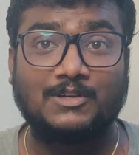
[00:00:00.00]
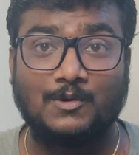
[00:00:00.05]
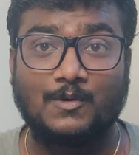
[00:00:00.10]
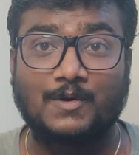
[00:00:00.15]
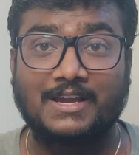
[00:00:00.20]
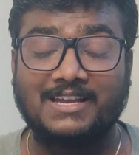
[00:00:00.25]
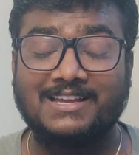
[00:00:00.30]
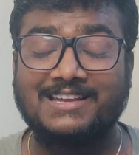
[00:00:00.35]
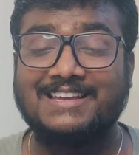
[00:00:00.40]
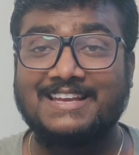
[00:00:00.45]

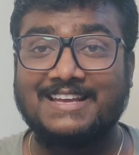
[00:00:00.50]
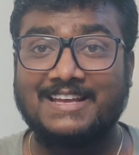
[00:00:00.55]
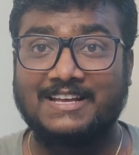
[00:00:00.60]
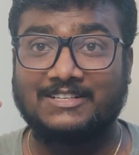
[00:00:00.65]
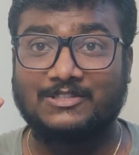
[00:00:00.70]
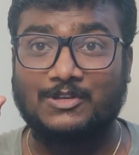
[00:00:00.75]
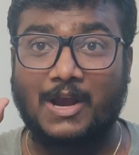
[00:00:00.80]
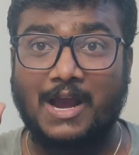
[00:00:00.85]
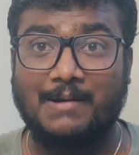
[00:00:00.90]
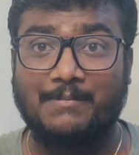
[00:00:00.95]
Okay,
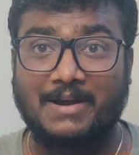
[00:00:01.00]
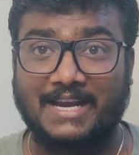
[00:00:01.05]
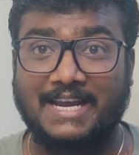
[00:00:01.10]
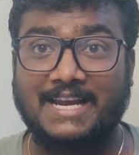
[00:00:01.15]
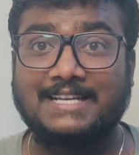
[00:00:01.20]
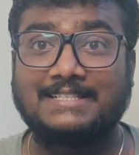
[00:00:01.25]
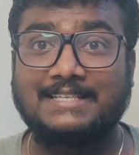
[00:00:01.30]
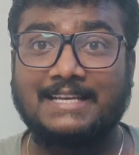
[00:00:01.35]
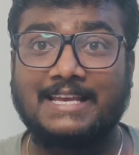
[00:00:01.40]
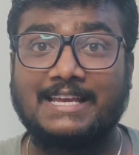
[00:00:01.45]
so I'm
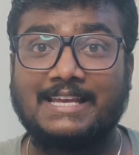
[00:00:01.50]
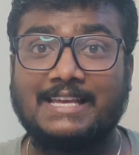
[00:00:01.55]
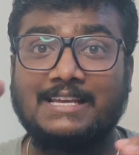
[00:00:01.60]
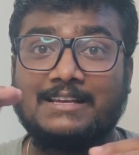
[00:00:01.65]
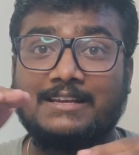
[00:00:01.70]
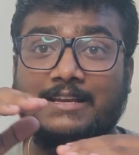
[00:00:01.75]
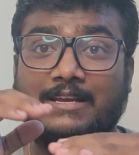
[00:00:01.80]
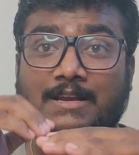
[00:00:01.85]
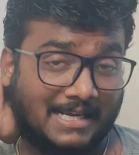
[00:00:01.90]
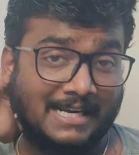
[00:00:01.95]
again
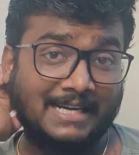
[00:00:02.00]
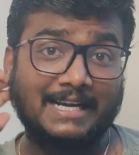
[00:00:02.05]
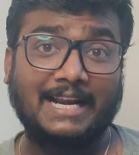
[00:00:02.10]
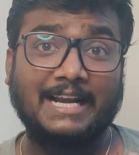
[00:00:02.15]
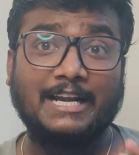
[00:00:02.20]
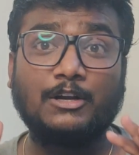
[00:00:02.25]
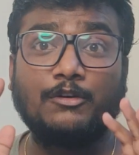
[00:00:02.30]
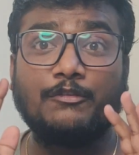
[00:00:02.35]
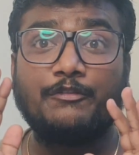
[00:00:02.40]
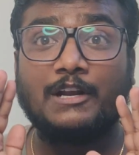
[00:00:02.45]
saying,
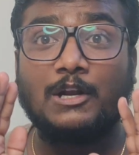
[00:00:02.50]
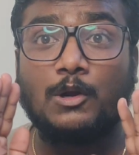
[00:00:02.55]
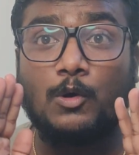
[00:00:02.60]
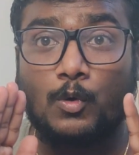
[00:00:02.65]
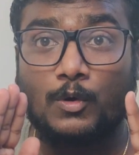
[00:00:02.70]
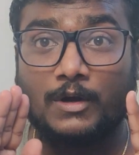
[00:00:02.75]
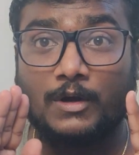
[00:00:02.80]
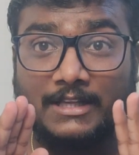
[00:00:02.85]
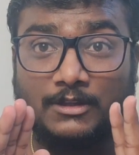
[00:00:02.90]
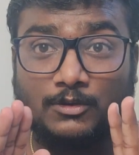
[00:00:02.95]
try to fill
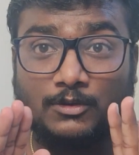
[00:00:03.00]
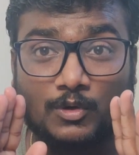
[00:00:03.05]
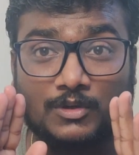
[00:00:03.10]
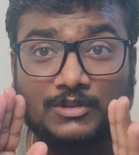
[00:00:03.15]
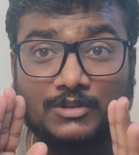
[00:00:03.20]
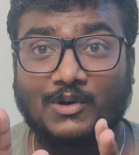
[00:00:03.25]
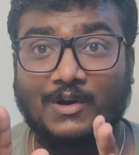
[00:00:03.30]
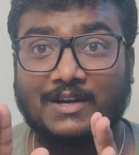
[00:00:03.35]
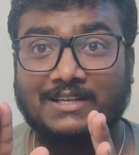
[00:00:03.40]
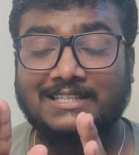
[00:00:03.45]
only
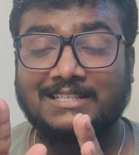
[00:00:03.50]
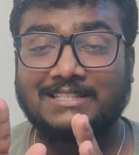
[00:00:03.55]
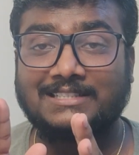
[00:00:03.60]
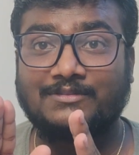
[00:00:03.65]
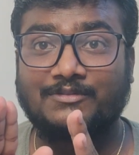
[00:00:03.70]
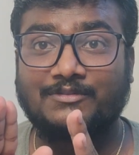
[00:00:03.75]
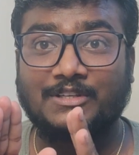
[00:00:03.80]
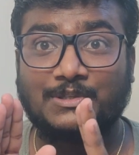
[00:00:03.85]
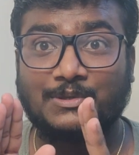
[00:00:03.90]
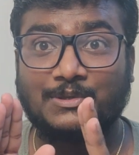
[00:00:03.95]
those
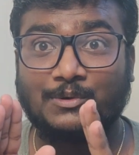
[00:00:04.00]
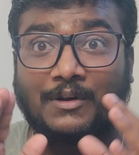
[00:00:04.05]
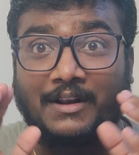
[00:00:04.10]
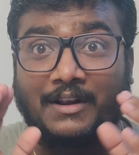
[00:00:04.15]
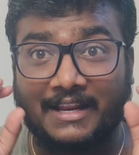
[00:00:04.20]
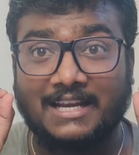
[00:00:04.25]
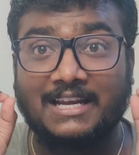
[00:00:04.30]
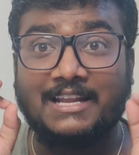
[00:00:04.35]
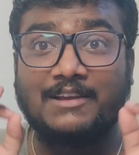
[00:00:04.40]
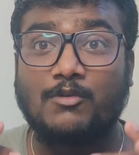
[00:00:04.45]
choices which you
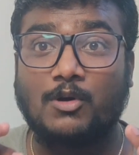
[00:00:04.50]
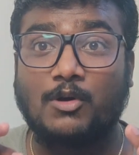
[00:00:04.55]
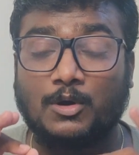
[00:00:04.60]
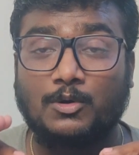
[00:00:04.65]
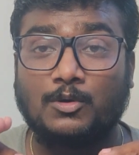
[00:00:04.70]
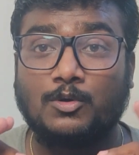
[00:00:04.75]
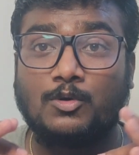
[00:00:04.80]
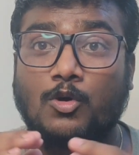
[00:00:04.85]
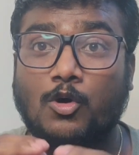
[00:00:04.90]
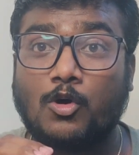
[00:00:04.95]
really
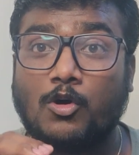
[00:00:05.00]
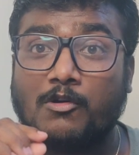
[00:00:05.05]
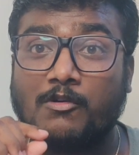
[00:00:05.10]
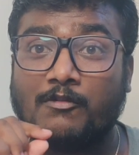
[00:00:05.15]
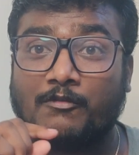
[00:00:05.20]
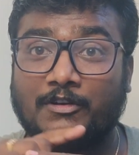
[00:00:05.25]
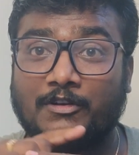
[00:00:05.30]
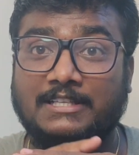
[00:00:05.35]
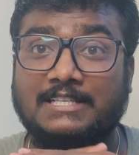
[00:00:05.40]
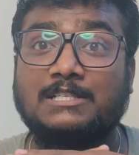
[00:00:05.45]
want to
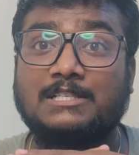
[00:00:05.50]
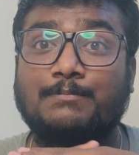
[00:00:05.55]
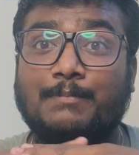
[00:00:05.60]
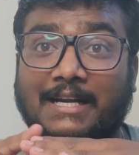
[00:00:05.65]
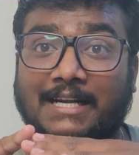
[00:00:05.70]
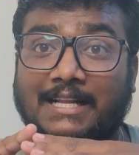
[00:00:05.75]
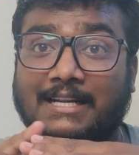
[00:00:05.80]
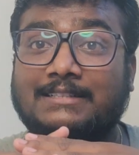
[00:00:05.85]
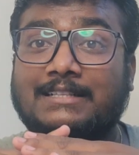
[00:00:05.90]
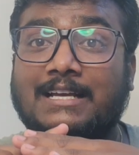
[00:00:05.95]
go, which is
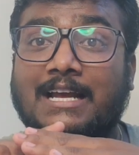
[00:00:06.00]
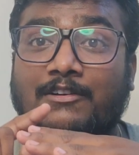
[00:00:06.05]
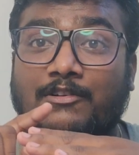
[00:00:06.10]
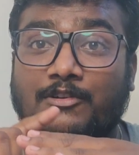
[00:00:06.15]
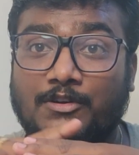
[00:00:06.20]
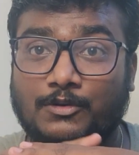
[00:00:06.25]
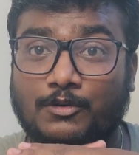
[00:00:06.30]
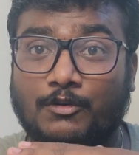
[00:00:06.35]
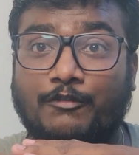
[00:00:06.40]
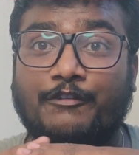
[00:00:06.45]
better
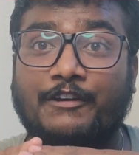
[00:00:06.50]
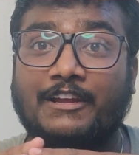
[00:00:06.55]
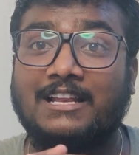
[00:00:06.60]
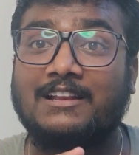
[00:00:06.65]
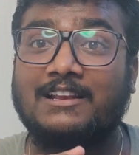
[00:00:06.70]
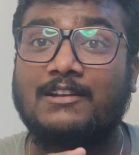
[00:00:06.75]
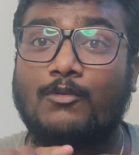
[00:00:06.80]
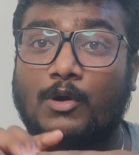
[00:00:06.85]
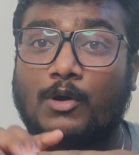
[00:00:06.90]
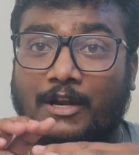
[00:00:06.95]
than you
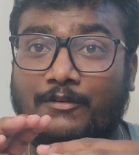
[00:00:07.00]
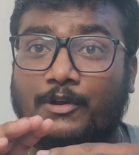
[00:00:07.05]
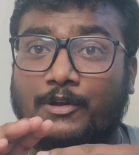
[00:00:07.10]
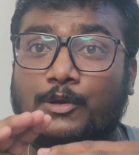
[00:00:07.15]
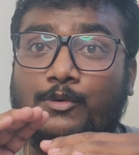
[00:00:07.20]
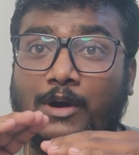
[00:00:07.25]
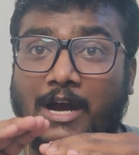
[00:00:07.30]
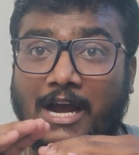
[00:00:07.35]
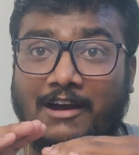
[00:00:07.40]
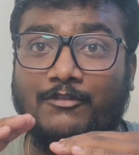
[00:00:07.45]
feel whatever
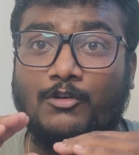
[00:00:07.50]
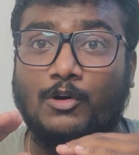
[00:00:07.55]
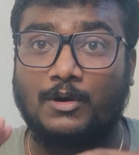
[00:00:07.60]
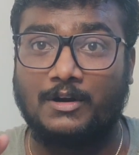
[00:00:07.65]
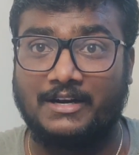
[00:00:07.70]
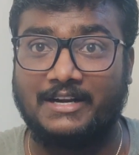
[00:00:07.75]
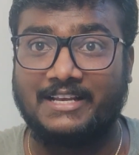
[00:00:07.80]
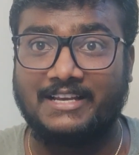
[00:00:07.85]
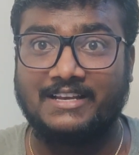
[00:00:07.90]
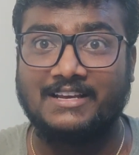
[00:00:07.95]
you have
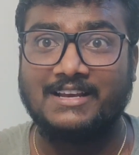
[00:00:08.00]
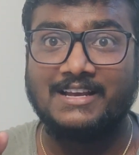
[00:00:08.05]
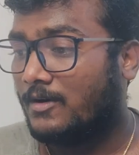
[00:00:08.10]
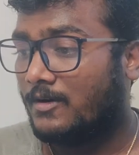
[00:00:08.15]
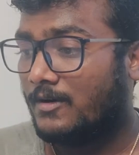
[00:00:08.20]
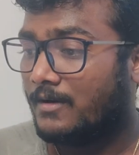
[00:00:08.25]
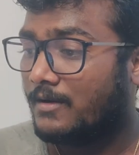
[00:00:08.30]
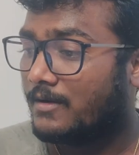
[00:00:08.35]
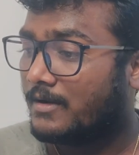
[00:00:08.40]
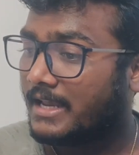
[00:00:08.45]
already.
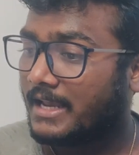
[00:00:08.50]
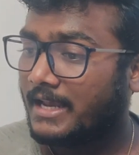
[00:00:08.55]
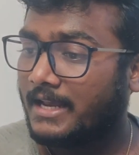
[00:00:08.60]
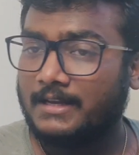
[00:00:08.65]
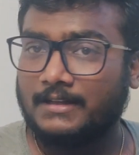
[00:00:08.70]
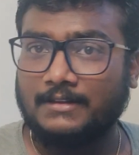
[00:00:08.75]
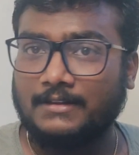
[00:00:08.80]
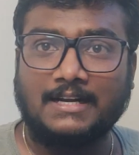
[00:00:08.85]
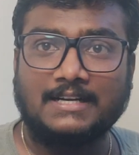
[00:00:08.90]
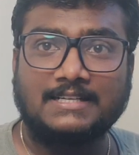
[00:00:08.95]

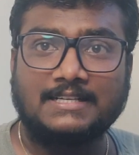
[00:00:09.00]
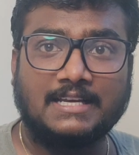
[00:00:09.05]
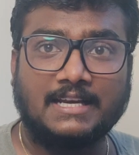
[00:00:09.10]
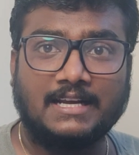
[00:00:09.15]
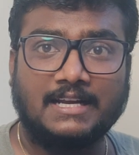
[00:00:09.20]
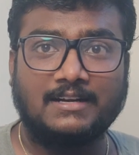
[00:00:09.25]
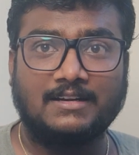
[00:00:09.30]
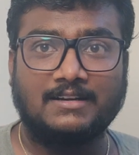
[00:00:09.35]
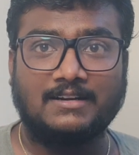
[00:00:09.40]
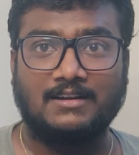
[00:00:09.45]
Okay, that's
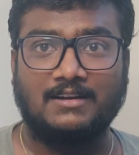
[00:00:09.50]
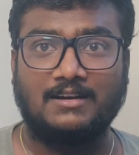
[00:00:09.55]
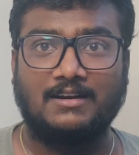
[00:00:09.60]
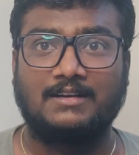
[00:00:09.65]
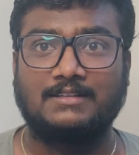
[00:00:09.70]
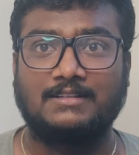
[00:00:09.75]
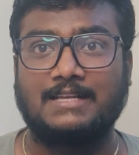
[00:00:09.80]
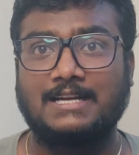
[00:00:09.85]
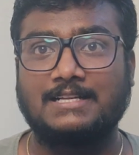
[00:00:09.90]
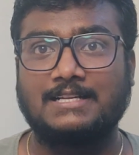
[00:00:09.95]
great.
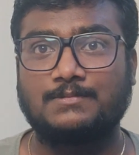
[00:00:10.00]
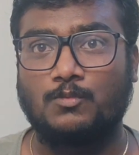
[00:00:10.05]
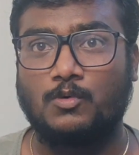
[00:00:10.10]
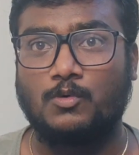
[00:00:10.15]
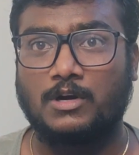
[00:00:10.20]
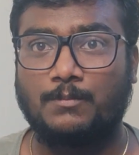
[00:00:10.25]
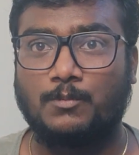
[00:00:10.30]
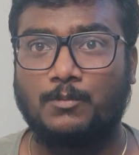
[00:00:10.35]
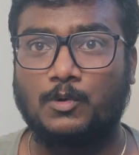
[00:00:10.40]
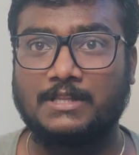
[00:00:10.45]
That's
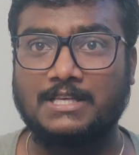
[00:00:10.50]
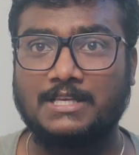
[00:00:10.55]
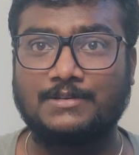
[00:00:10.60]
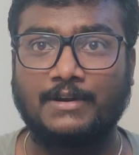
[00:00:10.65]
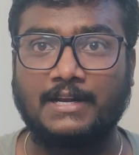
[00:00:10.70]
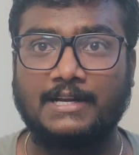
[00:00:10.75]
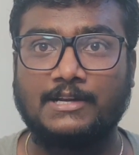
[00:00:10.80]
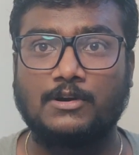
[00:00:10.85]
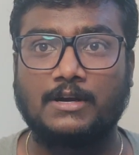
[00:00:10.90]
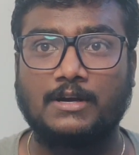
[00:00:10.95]
more about this
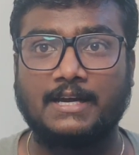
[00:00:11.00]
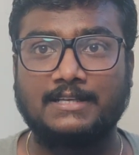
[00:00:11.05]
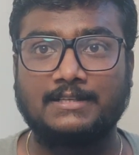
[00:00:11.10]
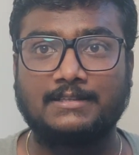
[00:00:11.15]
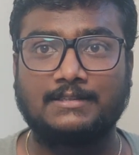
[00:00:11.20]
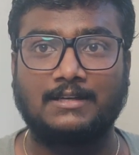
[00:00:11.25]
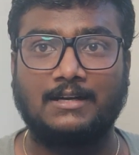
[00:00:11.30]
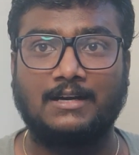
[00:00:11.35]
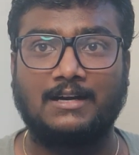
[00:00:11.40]
video, guys.